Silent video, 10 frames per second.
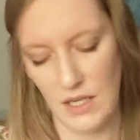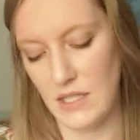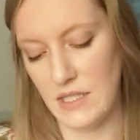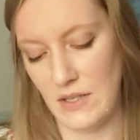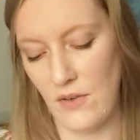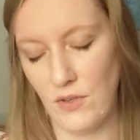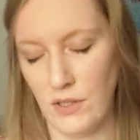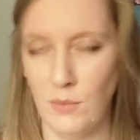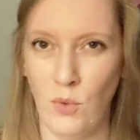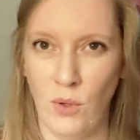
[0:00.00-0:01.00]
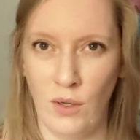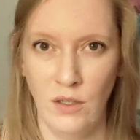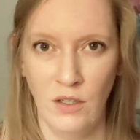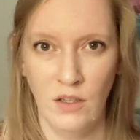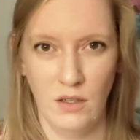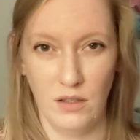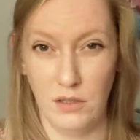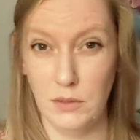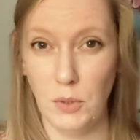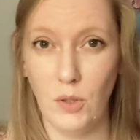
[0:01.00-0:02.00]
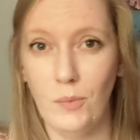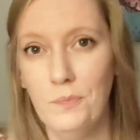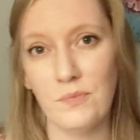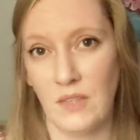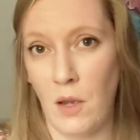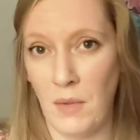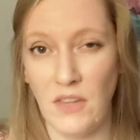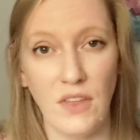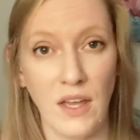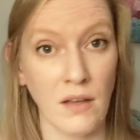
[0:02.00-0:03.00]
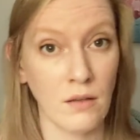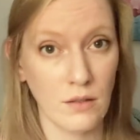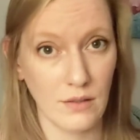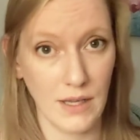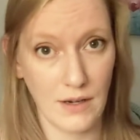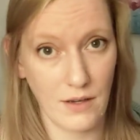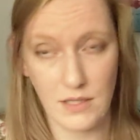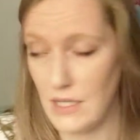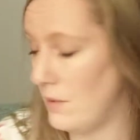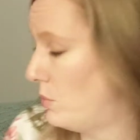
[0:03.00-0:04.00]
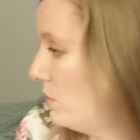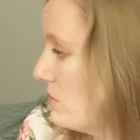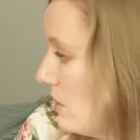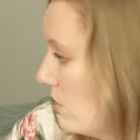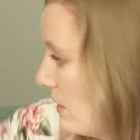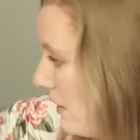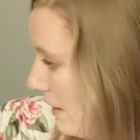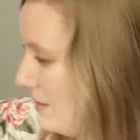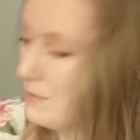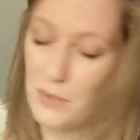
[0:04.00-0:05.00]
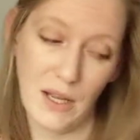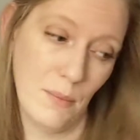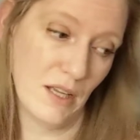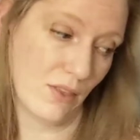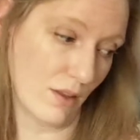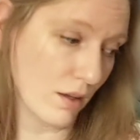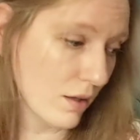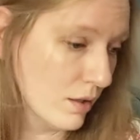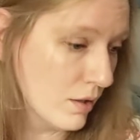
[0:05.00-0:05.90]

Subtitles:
It's definitely more herbal, not my thing. Glad I got a sample so that I didn't buy a big thing